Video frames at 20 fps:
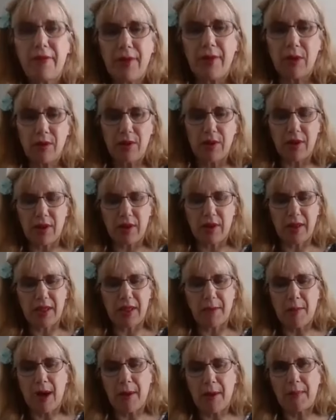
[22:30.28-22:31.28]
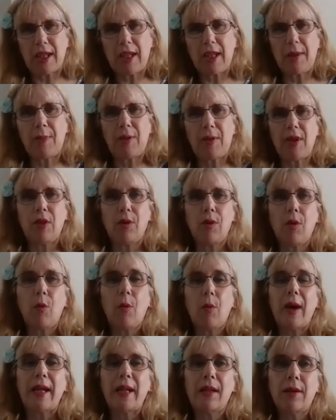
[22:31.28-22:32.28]
I feel that this might be keeping you
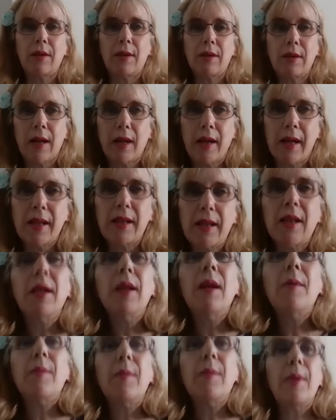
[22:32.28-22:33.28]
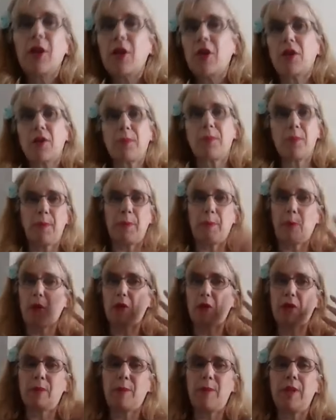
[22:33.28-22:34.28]
awake at night because
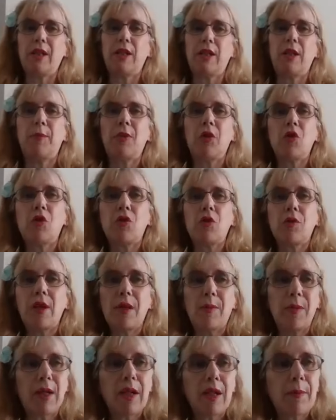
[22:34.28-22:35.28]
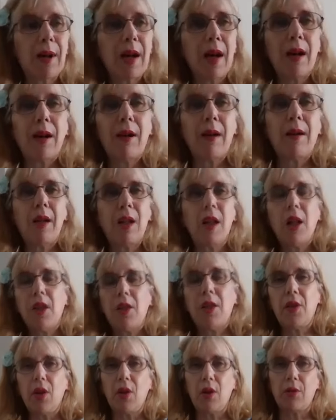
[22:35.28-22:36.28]
possibly you've been dreaming about
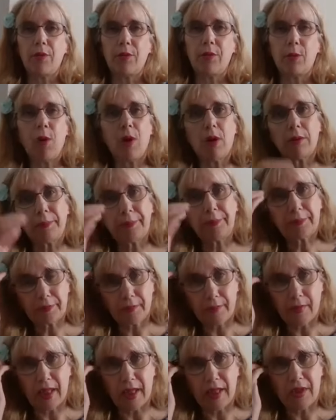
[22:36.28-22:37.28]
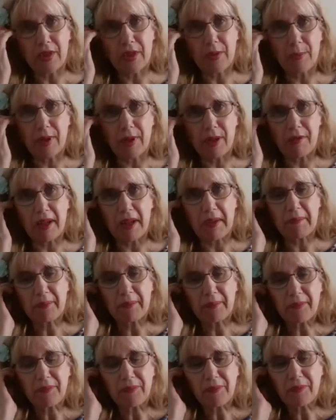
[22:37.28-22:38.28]
the loved one in spirit.
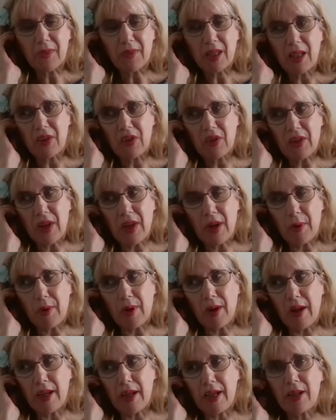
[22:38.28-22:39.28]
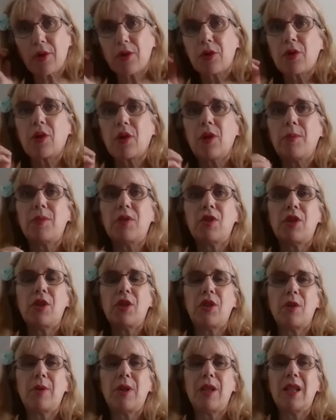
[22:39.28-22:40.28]
So uh, he does come
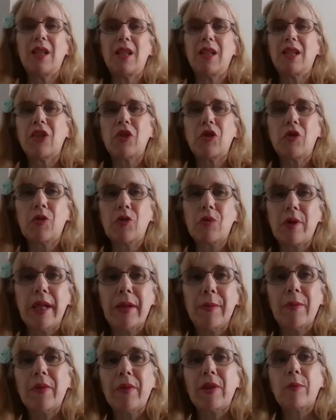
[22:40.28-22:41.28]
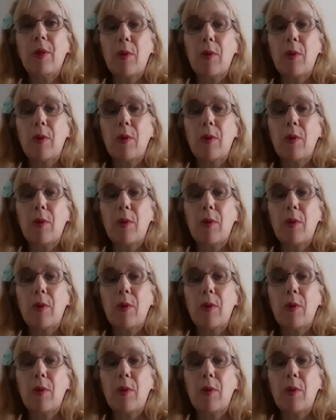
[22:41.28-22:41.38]
to you in his dreams.